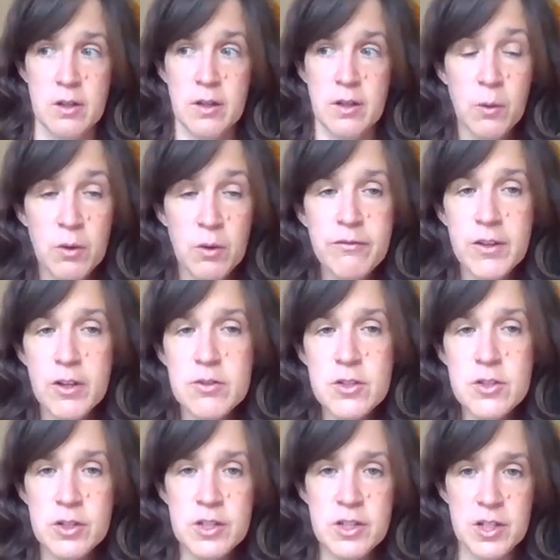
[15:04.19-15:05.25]
Like, what feels
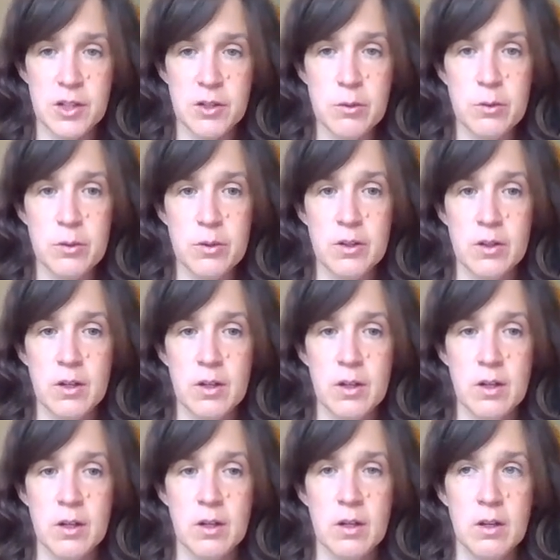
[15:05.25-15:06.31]
good to you?
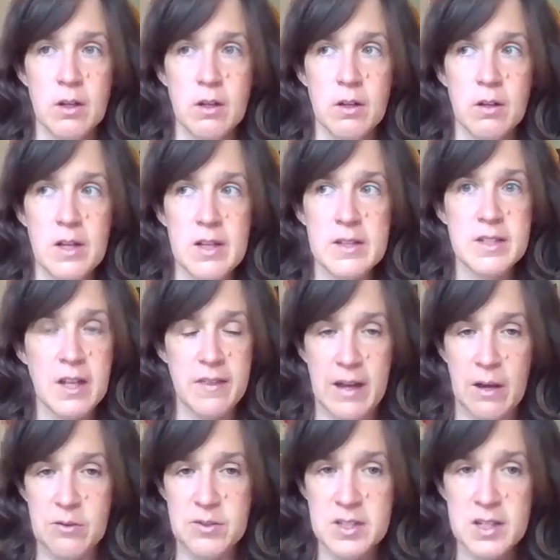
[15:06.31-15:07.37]
Is it
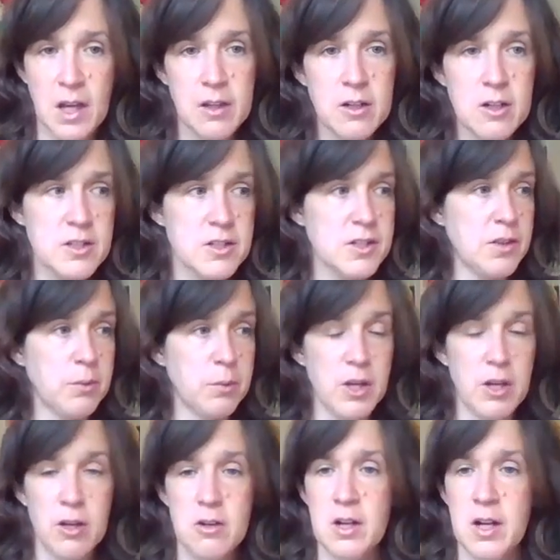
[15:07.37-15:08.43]
$1,000? Is it
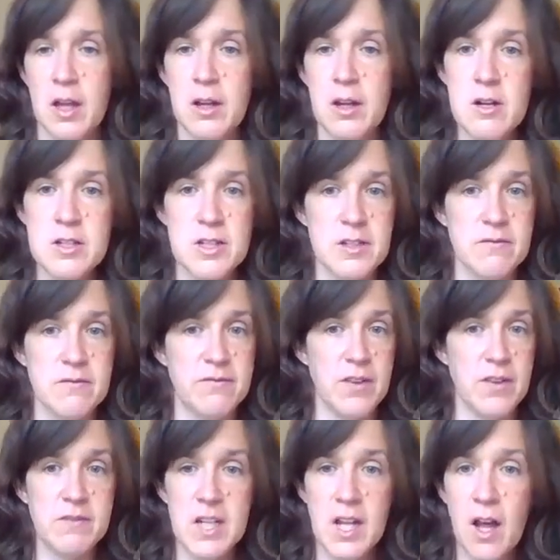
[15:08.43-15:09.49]
$300? Is it
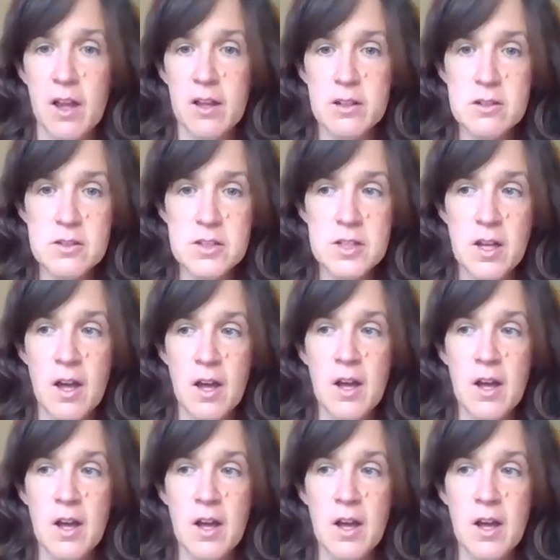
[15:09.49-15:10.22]
$50?